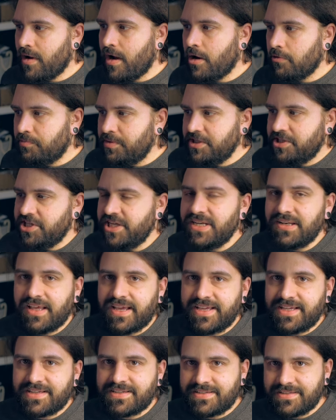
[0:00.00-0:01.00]

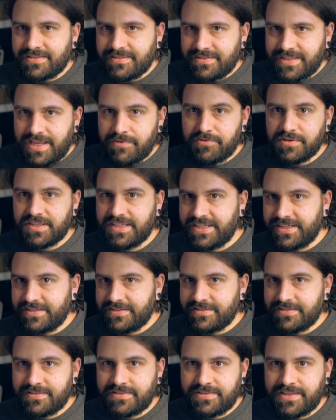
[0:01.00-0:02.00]
RPG-like
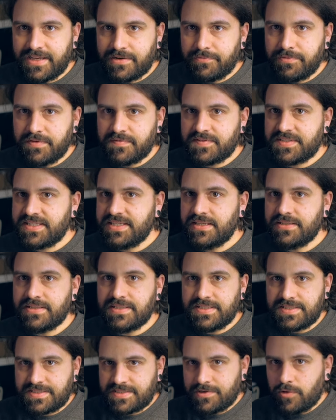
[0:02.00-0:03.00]
leveling that we've seen
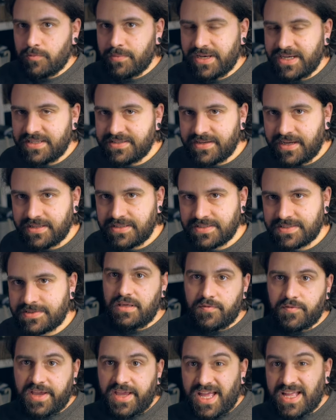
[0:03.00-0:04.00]
in so many titles.
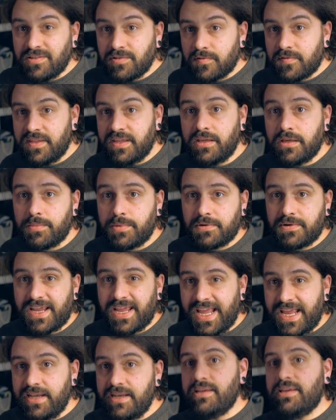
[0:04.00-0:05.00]
If I had to think about
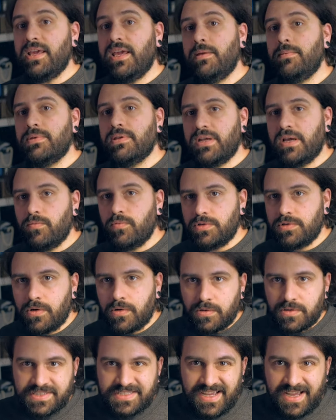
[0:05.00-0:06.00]
any game that I would
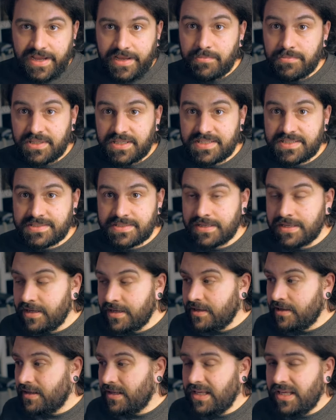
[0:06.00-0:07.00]
call timeless,
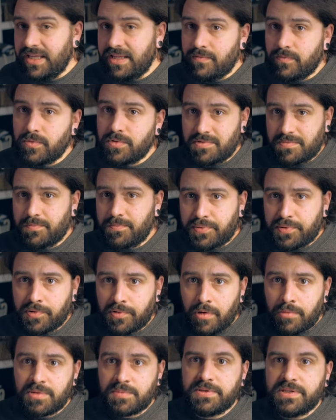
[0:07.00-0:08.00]
it would
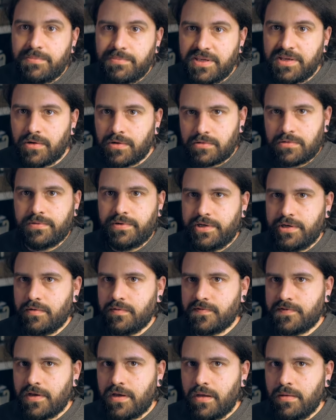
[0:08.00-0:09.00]
probably be Ocarina
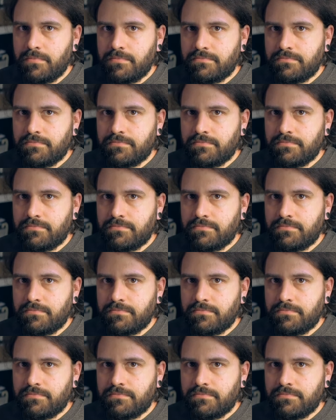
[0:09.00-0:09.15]
of Time.